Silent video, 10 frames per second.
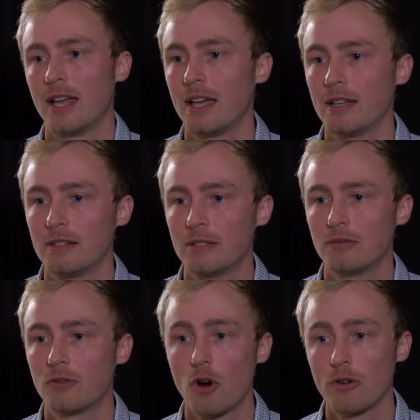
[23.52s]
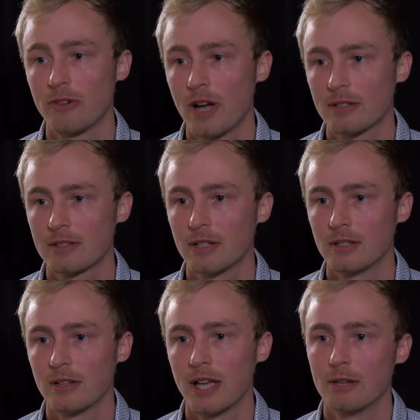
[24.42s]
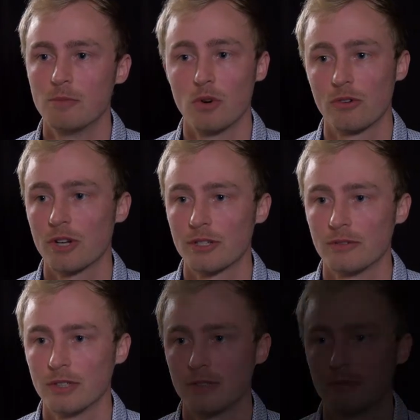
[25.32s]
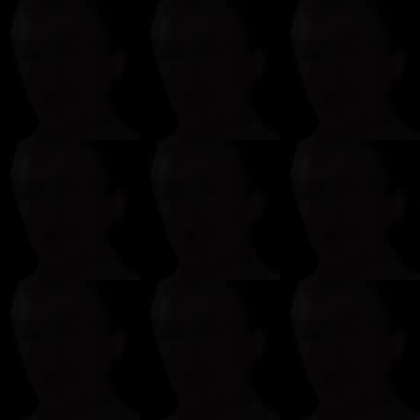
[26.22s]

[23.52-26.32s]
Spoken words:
and grow faster and more aggressively.